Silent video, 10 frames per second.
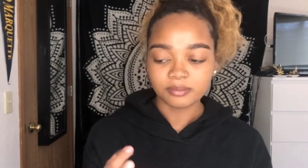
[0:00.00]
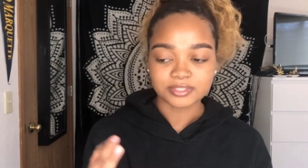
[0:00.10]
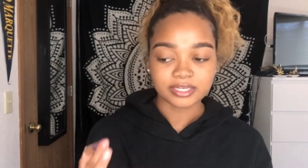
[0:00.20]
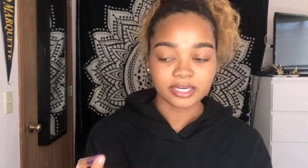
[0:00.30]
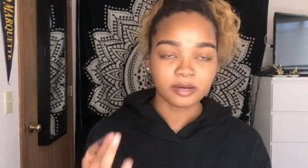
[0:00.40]

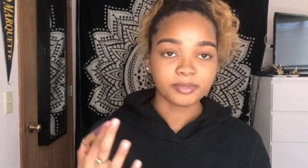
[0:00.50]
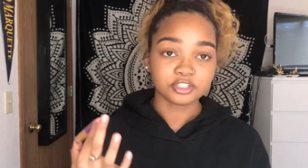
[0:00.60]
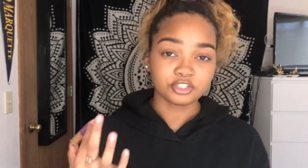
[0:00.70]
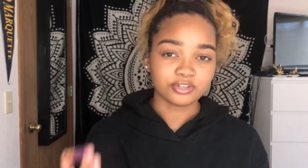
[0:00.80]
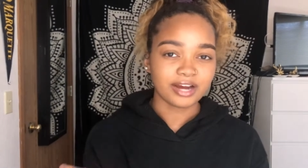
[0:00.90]
to get a
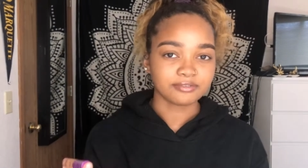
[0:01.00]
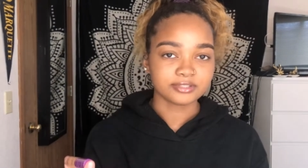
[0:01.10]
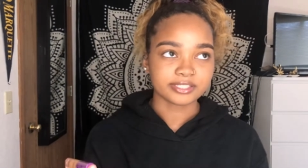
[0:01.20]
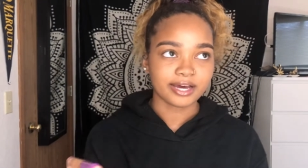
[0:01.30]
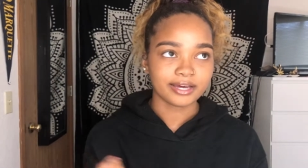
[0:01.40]
bunch of travel
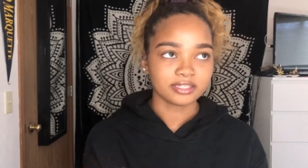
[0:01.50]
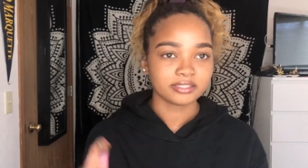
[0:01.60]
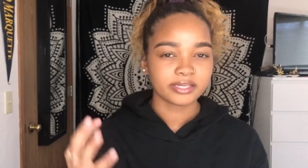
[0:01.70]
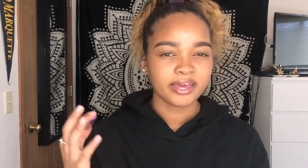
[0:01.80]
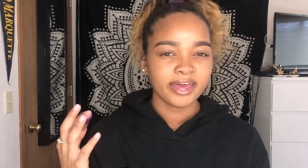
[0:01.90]
size